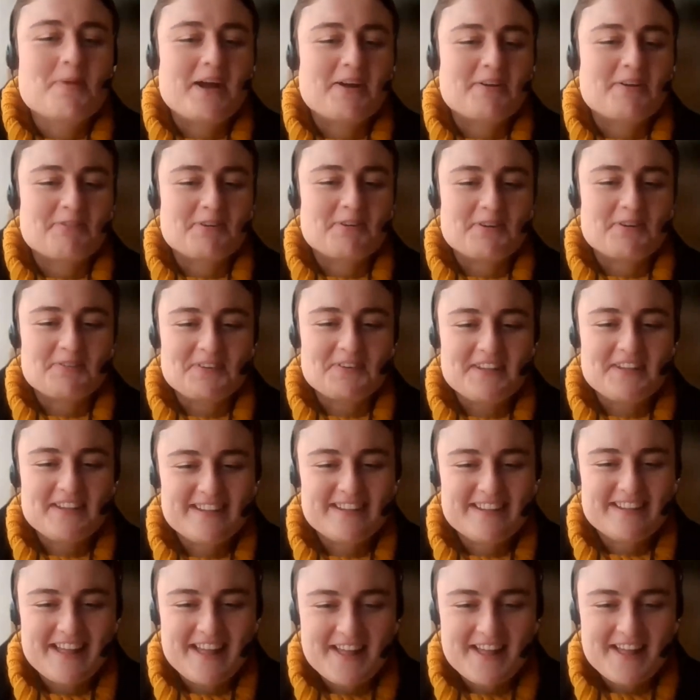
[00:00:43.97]
background
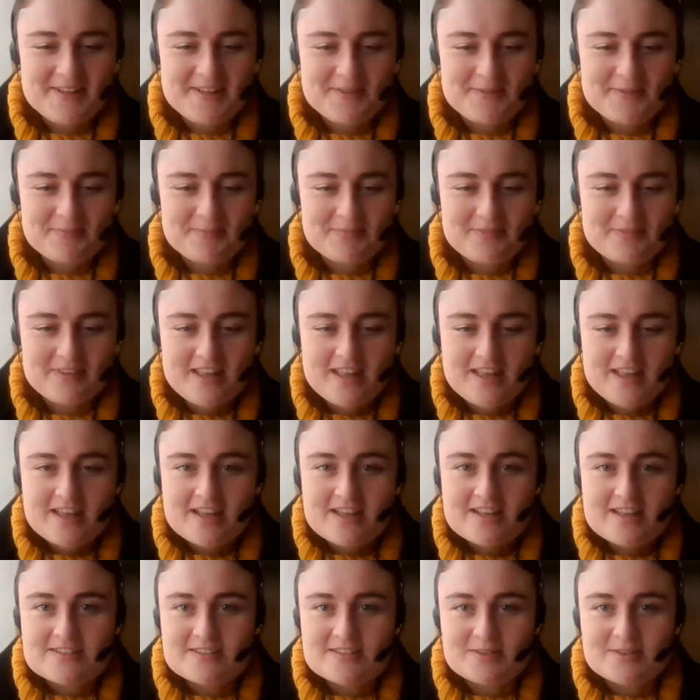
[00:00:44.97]
um
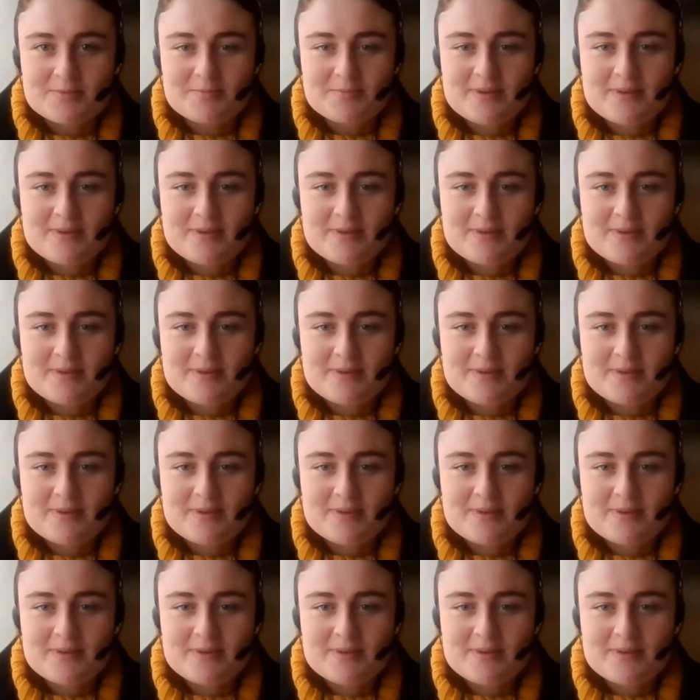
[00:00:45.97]
so